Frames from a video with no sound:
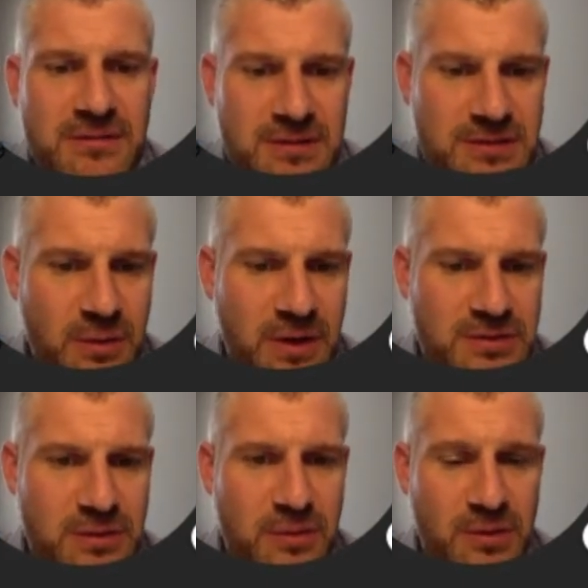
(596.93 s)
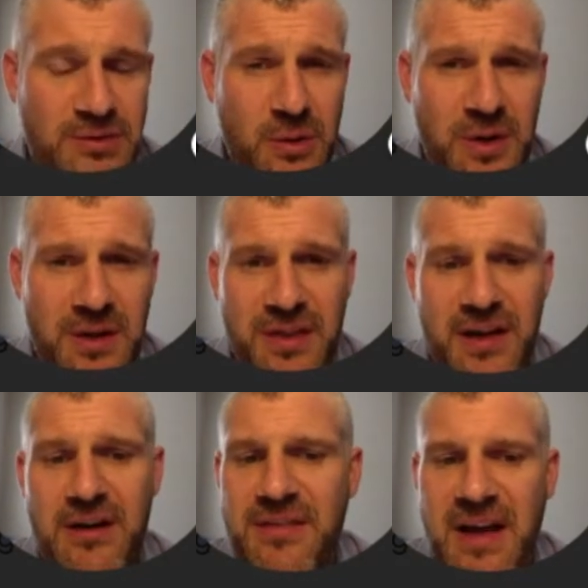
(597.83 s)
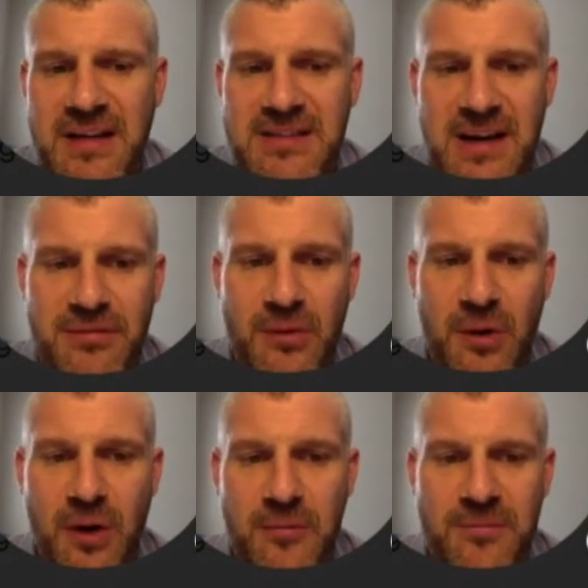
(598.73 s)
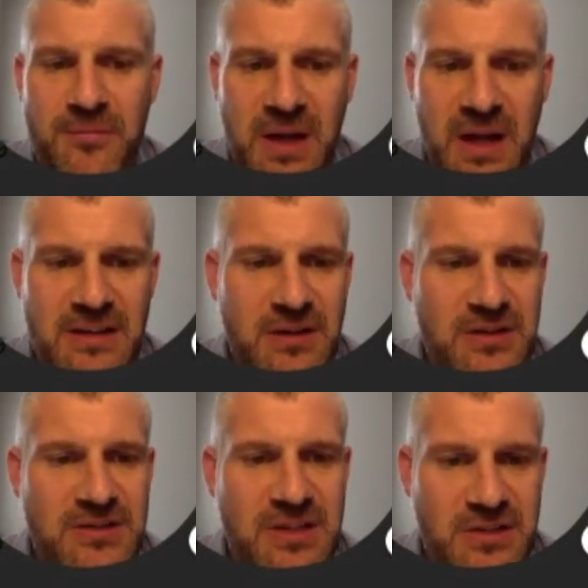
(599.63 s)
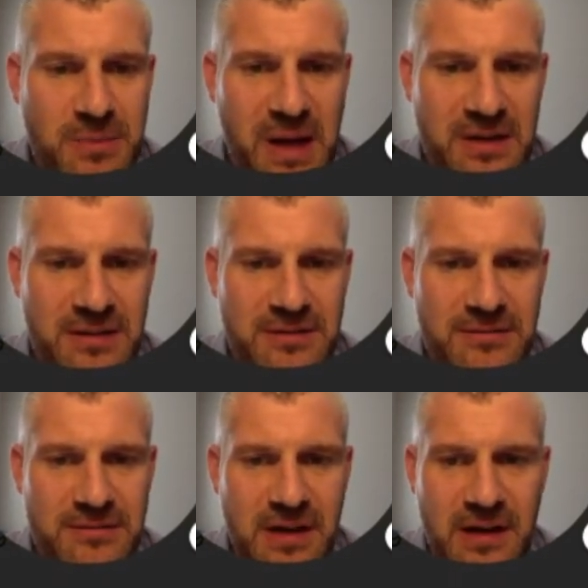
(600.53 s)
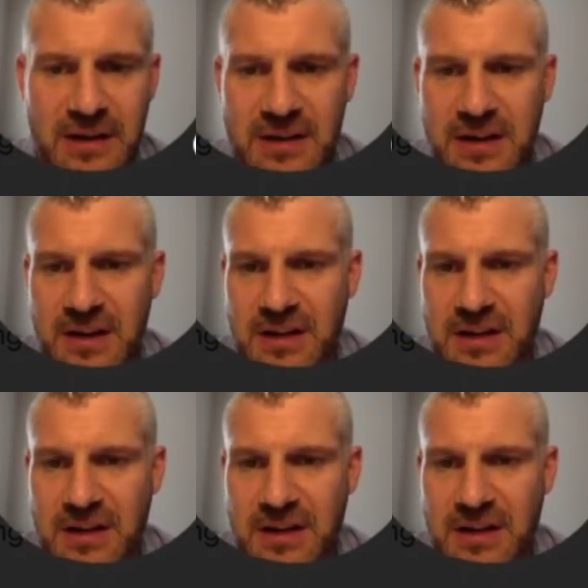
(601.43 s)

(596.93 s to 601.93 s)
So on and so forth. So they're in that top 4, okay, and then you can see the spend. All right.